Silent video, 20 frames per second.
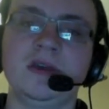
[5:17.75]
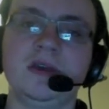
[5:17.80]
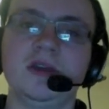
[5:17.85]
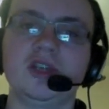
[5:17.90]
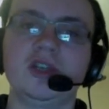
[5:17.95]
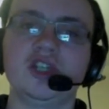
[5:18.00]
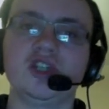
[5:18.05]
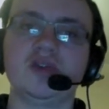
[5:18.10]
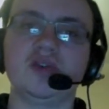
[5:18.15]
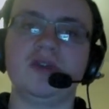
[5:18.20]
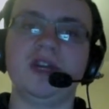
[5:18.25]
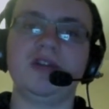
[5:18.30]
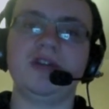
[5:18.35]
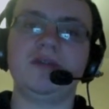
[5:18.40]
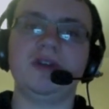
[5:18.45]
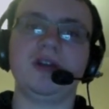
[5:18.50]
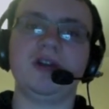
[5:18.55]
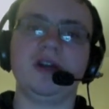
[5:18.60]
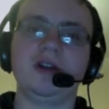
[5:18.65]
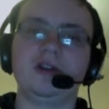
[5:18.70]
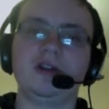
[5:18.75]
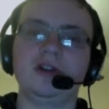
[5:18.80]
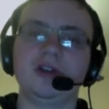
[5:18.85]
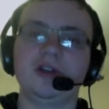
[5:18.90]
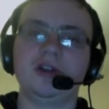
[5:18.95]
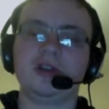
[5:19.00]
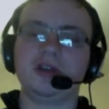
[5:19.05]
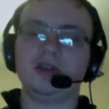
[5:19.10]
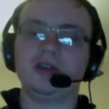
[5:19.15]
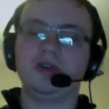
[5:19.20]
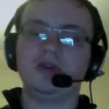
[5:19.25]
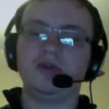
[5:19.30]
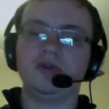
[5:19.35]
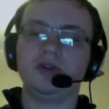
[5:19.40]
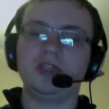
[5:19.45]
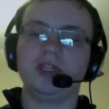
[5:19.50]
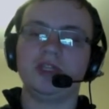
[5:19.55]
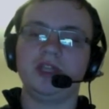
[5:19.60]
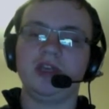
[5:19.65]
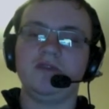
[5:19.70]
So anyway, I'm gonna go
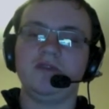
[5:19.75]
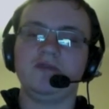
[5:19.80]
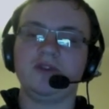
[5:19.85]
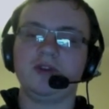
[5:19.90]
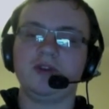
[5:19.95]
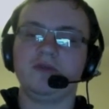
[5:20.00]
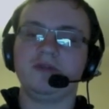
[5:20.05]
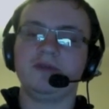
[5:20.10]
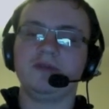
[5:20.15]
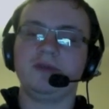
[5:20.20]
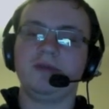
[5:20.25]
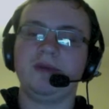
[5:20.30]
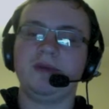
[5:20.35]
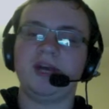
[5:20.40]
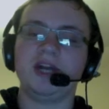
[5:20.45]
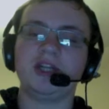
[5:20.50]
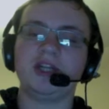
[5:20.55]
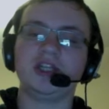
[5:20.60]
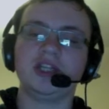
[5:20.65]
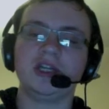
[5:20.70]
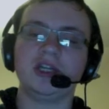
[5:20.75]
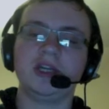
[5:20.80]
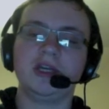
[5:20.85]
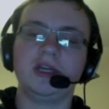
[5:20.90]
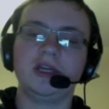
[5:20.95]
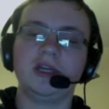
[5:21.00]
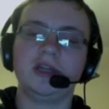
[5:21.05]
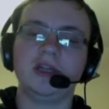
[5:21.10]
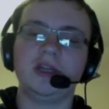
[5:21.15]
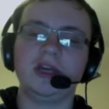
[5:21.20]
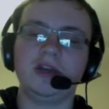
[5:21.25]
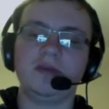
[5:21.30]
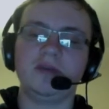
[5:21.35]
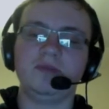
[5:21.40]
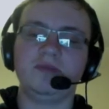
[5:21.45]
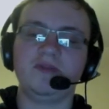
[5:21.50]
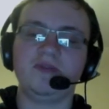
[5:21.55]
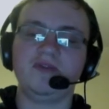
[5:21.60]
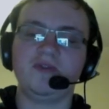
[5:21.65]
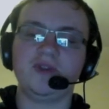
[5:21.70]
on to the Royal Rumble match. Now,
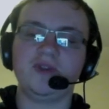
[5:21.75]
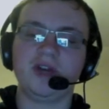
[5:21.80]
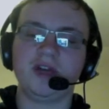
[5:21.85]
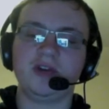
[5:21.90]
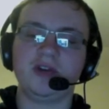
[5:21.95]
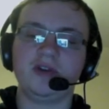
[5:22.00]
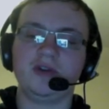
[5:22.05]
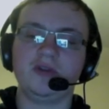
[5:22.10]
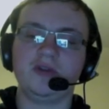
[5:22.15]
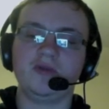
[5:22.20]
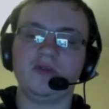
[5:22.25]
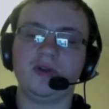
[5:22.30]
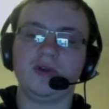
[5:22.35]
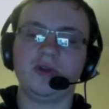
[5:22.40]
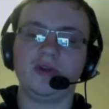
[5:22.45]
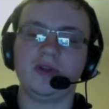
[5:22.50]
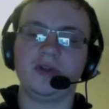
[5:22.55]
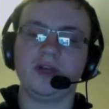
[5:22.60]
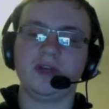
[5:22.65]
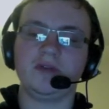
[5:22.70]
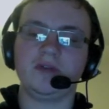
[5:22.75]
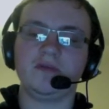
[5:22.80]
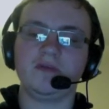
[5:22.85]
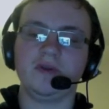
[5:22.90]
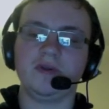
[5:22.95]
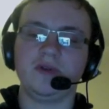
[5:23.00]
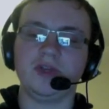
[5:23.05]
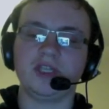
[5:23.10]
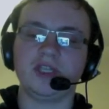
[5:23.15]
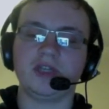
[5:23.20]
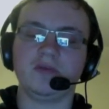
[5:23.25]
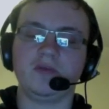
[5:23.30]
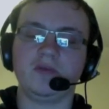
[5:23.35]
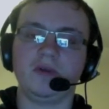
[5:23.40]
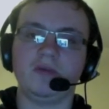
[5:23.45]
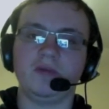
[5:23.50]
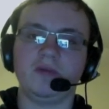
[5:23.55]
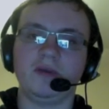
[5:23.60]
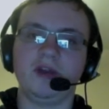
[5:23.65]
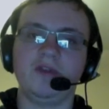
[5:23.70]
before I go on, like, well, as to
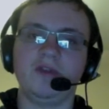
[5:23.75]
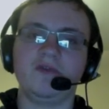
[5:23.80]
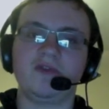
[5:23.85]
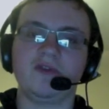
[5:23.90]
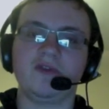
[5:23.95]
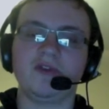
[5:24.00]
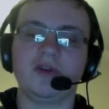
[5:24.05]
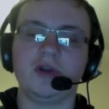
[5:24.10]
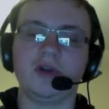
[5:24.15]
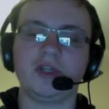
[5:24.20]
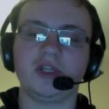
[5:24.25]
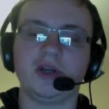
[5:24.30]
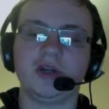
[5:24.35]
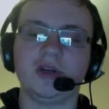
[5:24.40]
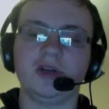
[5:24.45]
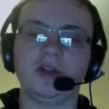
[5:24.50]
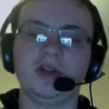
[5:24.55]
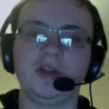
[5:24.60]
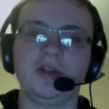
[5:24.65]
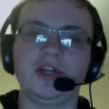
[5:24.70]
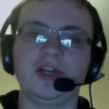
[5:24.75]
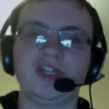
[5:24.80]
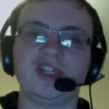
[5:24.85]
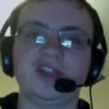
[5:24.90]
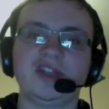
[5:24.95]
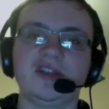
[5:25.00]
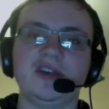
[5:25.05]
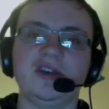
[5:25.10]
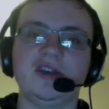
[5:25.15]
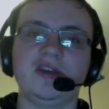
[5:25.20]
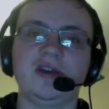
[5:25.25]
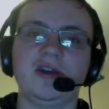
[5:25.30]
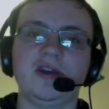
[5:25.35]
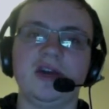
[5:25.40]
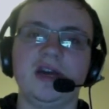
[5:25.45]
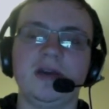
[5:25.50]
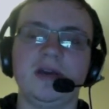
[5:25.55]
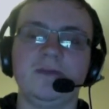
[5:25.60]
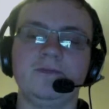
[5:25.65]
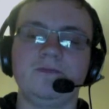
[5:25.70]
what my overall thoughts are, I'm gonna list the
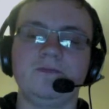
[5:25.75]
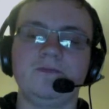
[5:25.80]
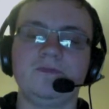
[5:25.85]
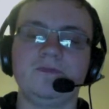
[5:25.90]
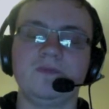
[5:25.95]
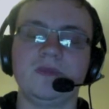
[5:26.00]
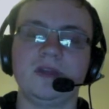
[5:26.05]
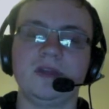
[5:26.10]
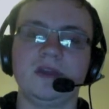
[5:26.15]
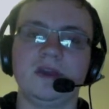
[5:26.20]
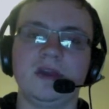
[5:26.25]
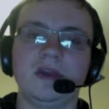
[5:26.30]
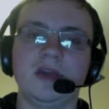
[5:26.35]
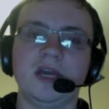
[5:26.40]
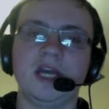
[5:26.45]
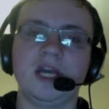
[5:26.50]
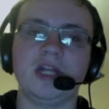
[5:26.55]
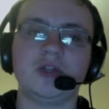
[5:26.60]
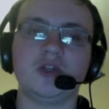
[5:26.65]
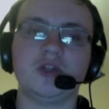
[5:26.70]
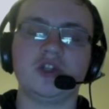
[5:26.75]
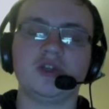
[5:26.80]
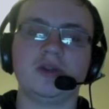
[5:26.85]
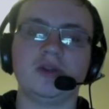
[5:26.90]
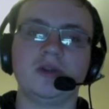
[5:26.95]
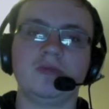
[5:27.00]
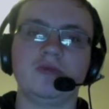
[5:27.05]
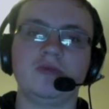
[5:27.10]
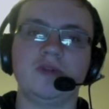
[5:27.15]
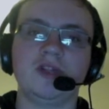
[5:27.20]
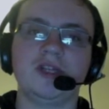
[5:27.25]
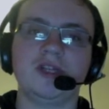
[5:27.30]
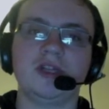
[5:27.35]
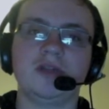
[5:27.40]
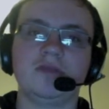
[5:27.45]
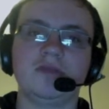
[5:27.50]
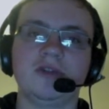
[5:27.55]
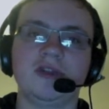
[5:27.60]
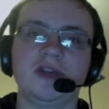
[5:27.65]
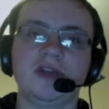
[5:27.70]
entries from number 1 to
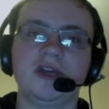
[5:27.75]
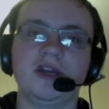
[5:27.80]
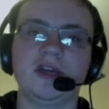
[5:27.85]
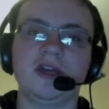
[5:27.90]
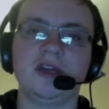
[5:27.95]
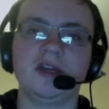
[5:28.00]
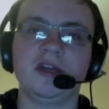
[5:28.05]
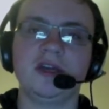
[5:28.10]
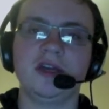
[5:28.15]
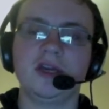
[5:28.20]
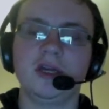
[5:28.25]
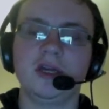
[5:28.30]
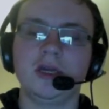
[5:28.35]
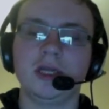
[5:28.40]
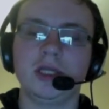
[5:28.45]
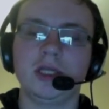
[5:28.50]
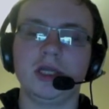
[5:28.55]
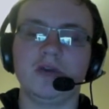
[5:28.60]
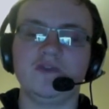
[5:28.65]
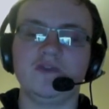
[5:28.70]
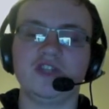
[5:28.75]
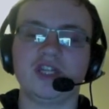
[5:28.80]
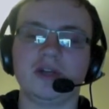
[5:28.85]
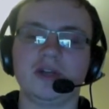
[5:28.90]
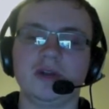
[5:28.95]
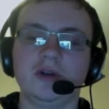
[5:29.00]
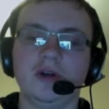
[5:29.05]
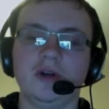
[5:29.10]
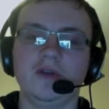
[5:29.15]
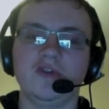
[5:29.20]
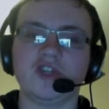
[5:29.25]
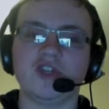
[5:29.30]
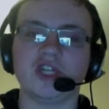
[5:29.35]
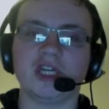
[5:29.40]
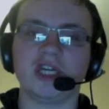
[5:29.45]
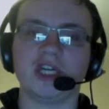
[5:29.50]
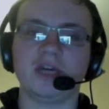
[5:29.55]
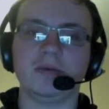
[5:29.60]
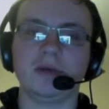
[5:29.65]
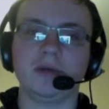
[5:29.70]
number 30. Dolph Ziggler obviously
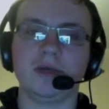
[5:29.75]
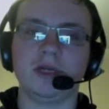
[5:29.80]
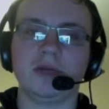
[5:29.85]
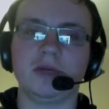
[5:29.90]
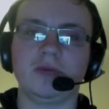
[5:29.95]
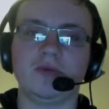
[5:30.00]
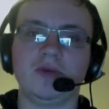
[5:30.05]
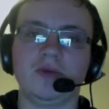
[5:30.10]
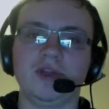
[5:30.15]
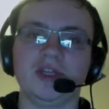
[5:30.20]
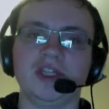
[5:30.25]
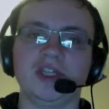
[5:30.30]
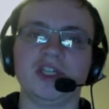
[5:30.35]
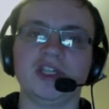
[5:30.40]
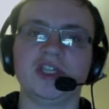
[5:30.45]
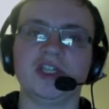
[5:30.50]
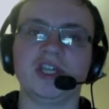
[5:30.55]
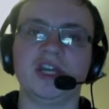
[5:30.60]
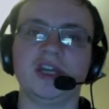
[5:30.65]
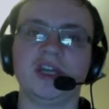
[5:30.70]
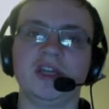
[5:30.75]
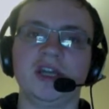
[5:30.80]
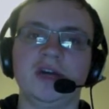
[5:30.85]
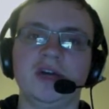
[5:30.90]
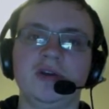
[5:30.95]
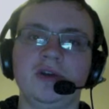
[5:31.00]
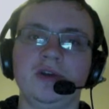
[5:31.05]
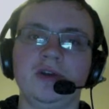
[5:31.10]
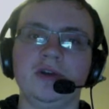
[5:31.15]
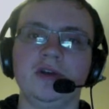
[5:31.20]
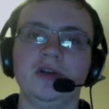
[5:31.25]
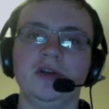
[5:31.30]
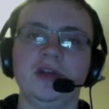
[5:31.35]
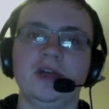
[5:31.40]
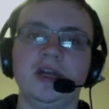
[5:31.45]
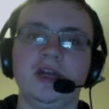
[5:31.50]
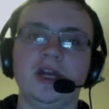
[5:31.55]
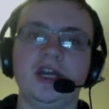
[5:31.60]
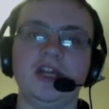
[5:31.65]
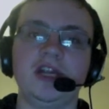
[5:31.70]
came out at number 1, as he stated earlier,
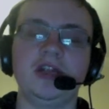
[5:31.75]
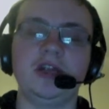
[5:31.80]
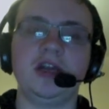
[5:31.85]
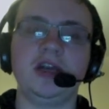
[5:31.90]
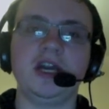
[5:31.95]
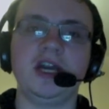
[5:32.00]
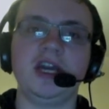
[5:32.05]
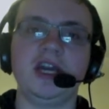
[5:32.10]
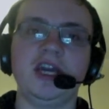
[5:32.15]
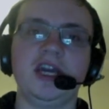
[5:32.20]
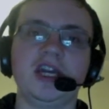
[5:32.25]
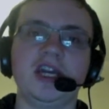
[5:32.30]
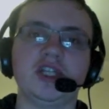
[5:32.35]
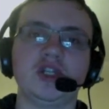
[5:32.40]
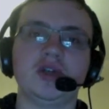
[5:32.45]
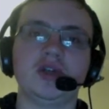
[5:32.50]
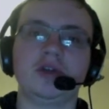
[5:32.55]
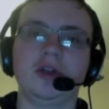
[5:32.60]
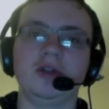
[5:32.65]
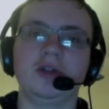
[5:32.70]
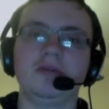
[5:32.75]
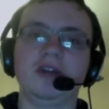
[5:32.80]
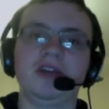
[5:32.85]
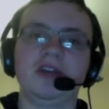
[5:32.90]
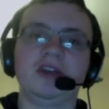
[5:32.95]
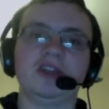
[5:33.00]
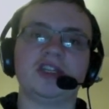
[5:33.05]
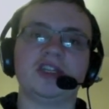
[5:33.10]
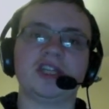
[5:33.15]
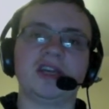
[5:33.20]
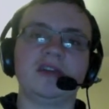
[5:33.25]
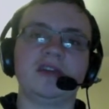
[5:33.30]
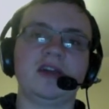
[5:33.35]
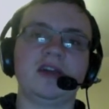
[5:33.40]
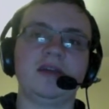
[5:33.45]
and then he actually got on the mic and said,